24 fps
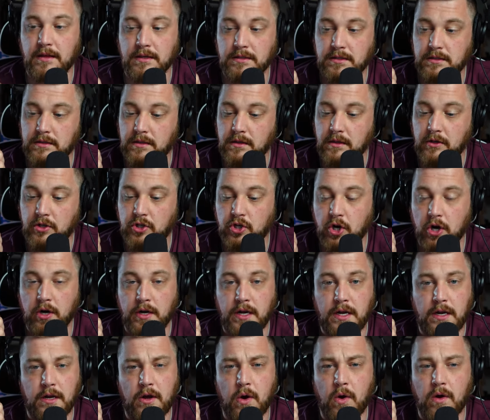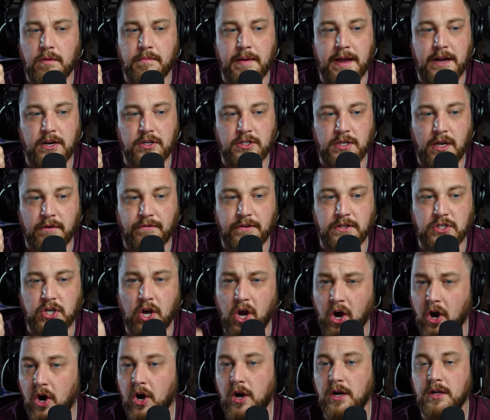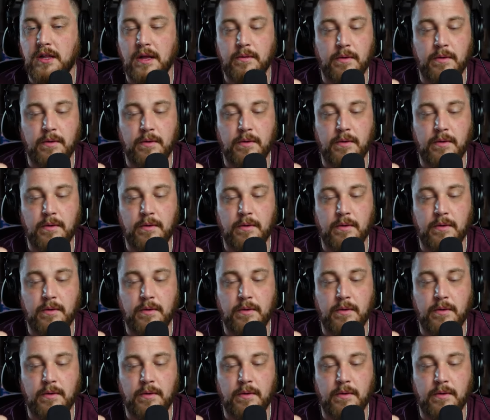This journey going by yourself is hard.